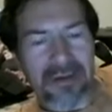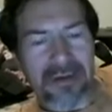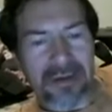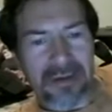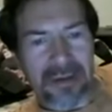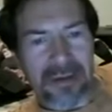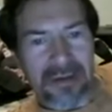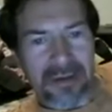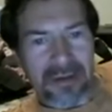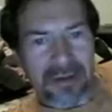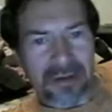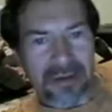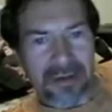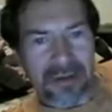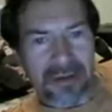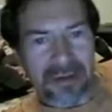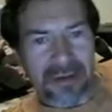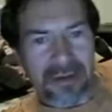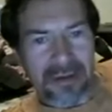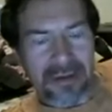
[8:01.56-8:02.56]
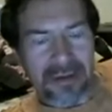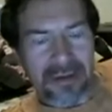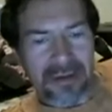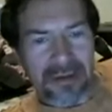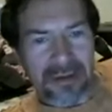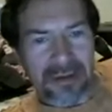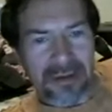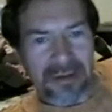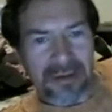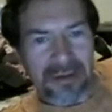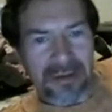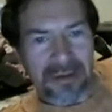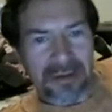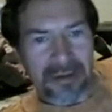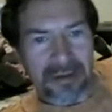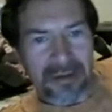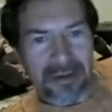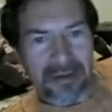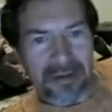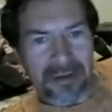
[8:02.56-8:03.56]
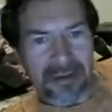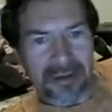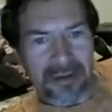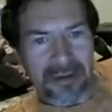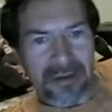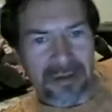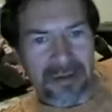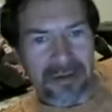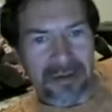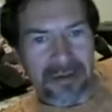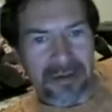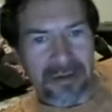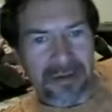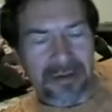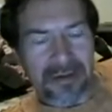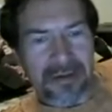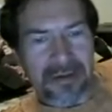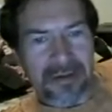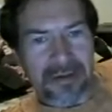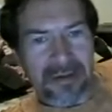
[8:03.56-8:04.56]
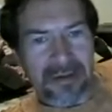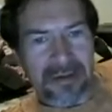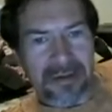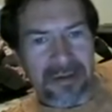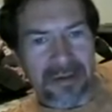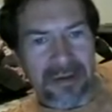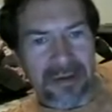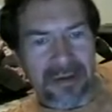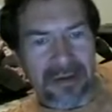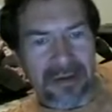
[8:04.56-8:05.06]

[no speech]